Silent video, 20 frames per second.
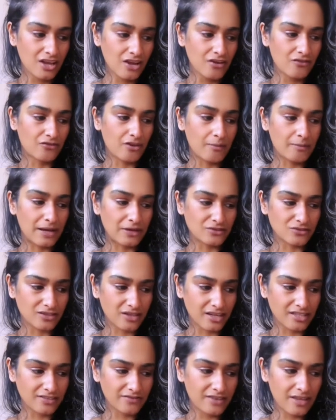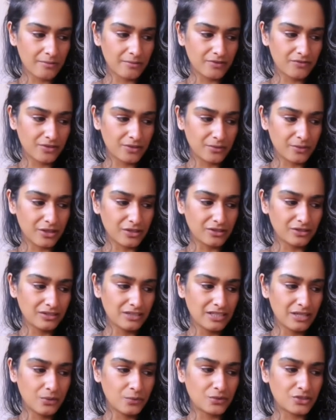from outside of them, if you will,
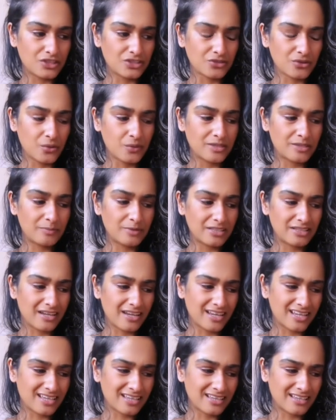which has always been like,